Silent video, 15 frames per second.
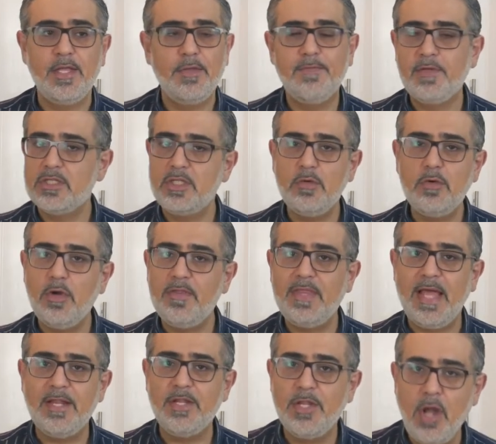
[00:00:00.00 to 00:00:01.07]
You've still got
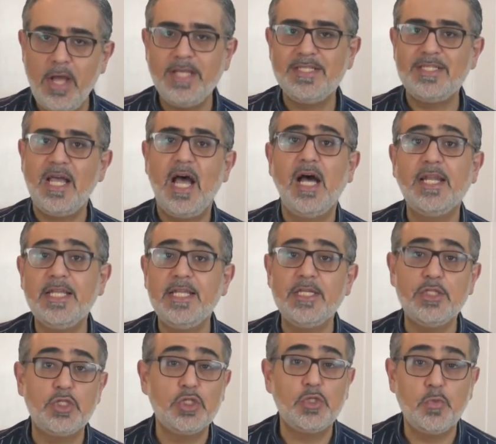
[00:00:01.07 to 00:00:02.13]
that nice
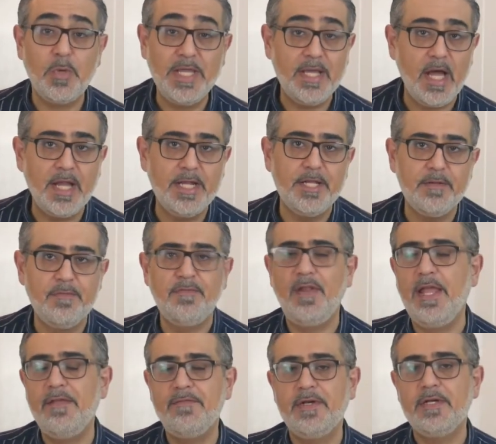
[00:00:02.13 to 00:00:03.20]
onion, sweet onion
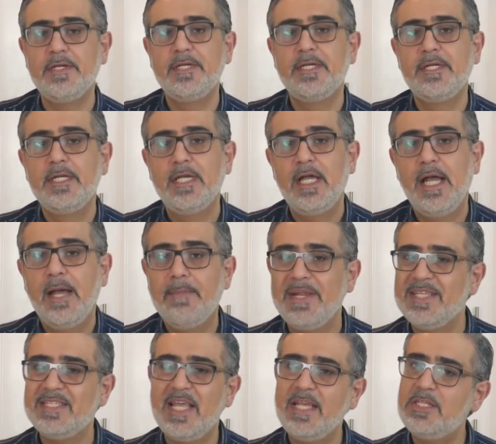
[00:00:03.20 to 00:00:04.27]
flavor, but
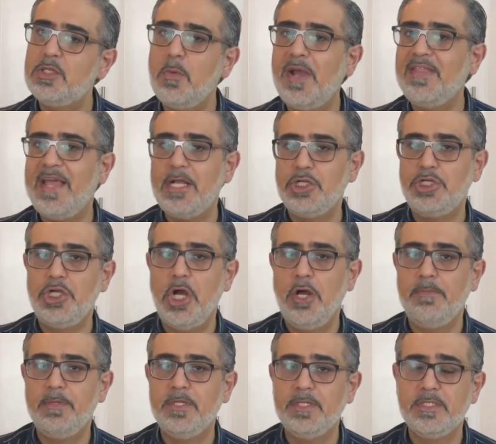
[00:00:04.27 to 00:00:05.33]
it takes away that
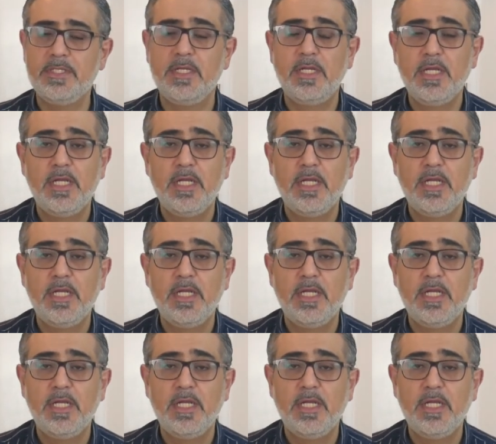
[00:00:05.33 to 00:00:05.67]
sharpness.